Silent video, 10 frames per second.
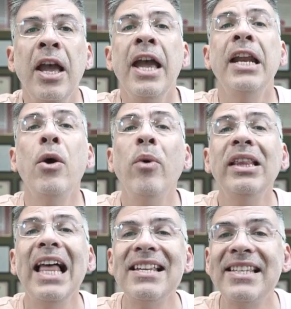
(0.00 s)
Now, one
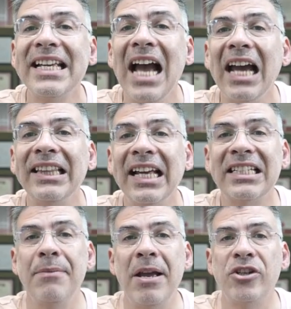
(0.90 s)
last thing I'd like
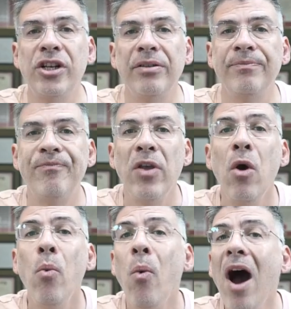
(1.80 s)
to mention.
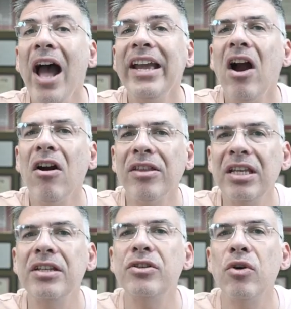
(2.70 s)
Why are
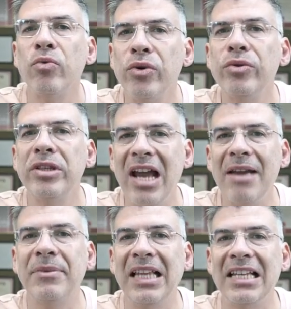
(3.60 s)
these route
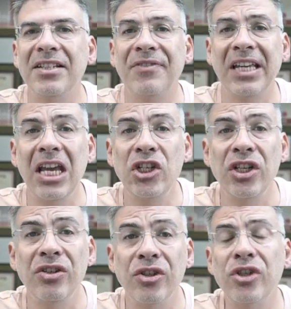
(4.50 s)
type
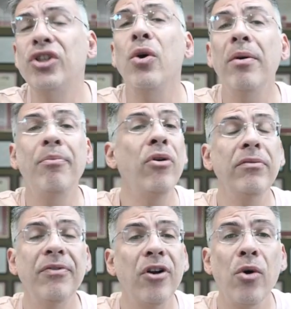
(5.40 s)
classifications so
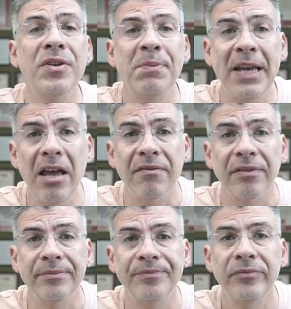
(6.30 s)
important for O S P F?
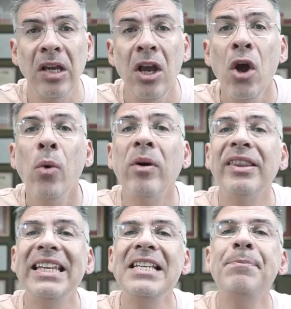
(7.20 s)
Well,
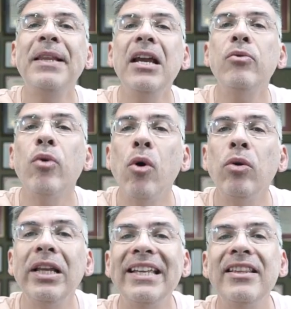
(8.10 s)
these play a
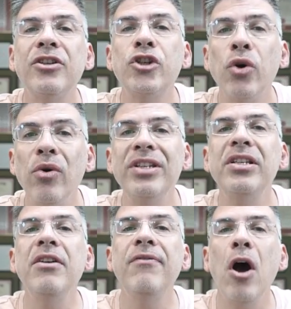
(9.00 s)
role in the choice
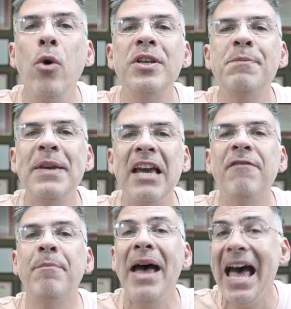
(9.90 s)
of O S P
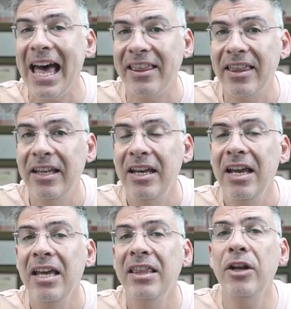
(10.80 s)
F path
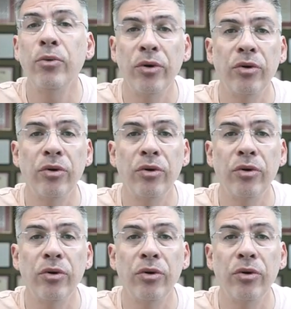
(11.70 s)
that a router